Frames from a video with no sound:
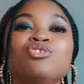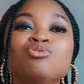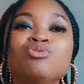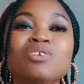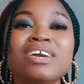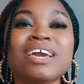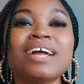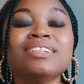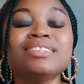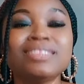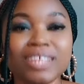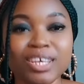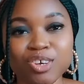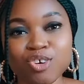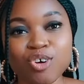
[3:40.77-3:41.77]
You can
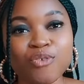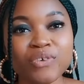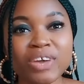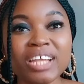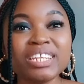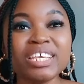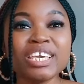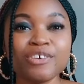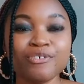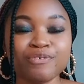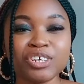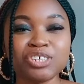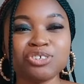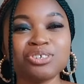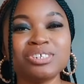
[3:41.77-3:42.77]
think of any
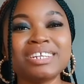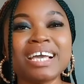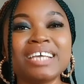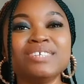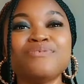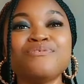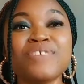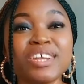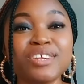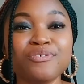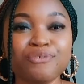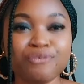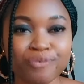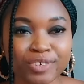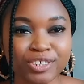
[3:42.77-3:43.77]
infection that is very
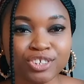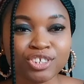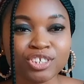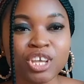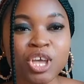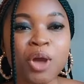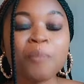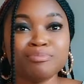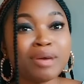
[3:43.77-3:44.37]
fishy.